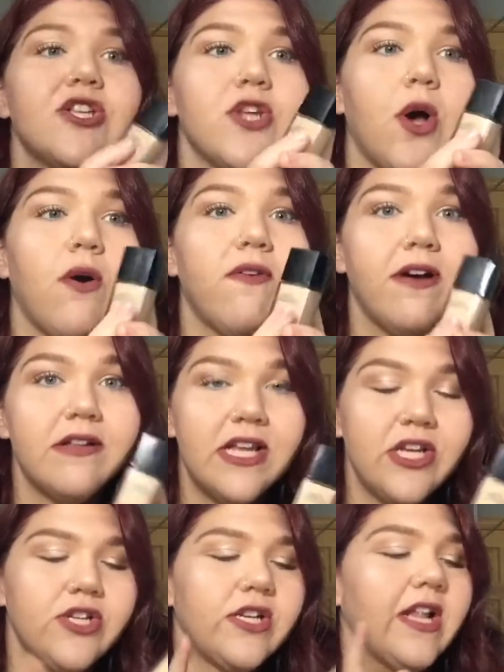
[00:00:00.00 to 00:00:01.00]
So
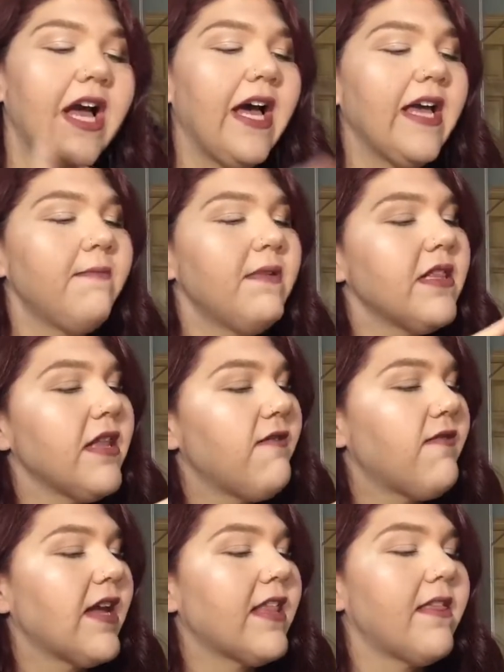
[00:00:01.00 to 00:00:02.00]
foundation. I have been
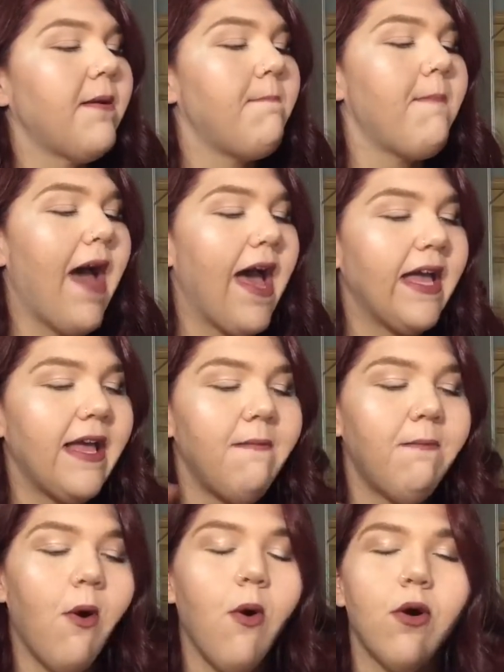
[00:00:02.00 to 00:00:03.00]
loving the matte
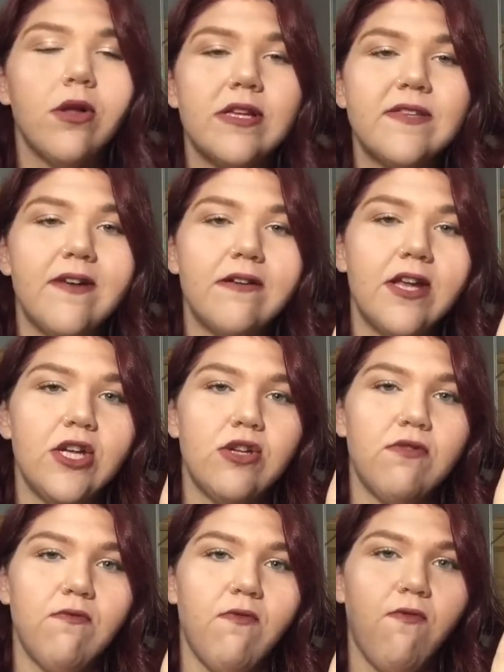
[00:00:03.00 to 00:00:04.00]
and poreless
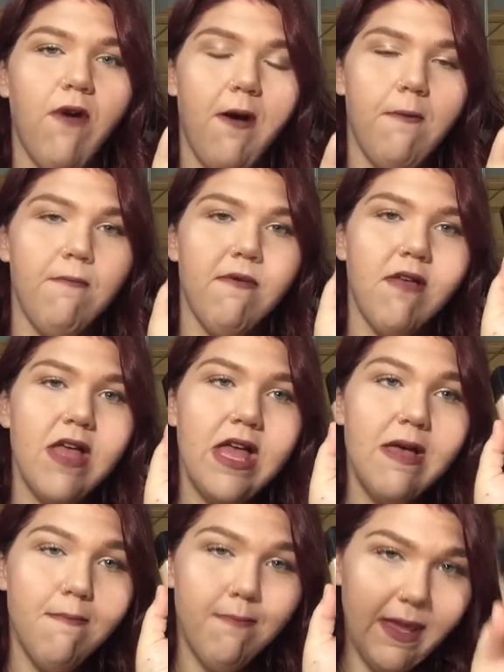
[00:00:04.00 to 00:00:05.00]
foundation from
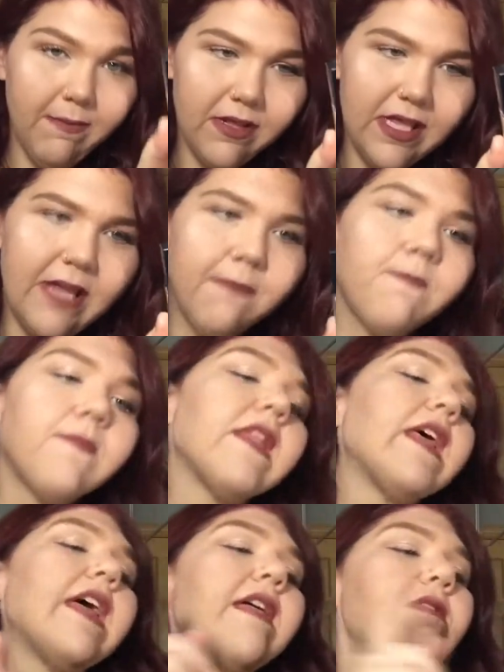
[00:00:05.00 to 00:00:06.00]
Maybelline.
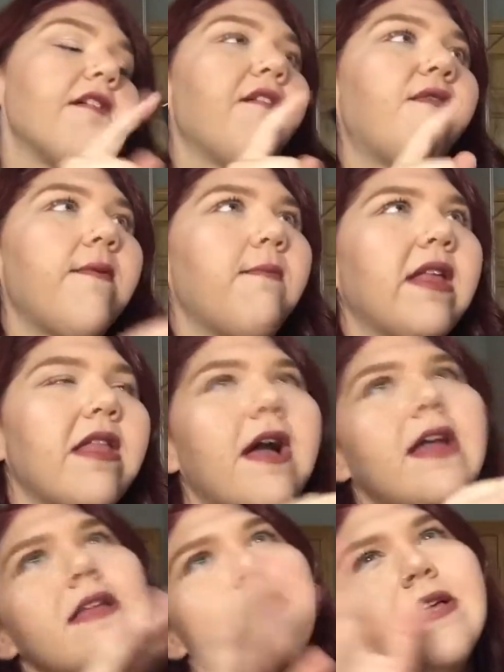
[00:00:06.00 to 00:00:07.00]
Their Fit Me
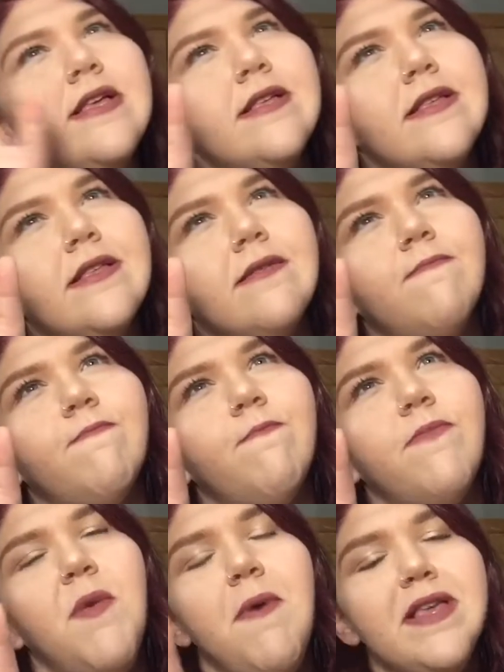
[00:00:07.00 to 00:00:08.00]
line is
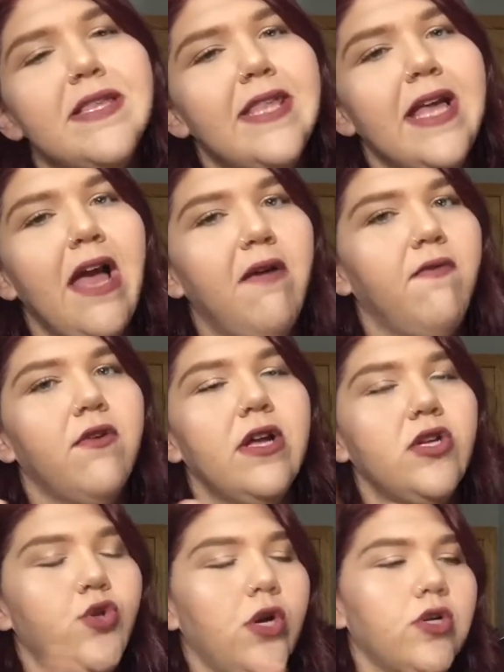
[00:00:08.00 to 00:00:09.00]
the best thing ever
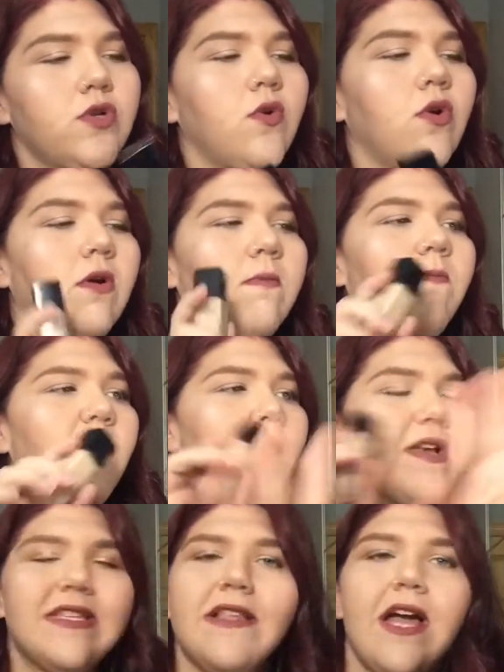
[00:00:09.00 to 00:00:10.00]
in drugstore, the
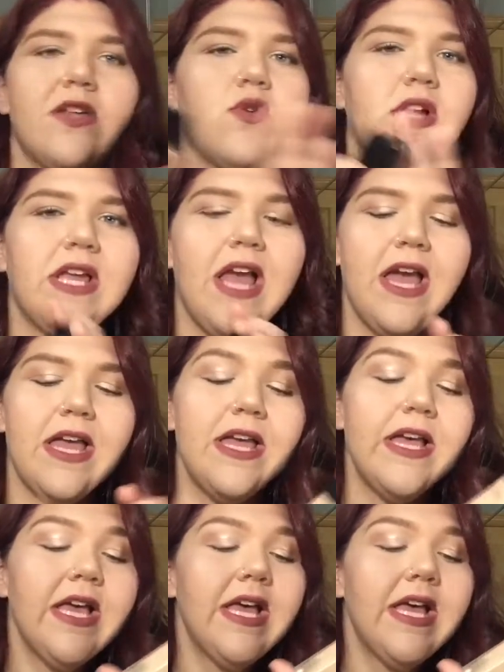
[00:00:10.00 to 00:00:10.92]
best line you could get.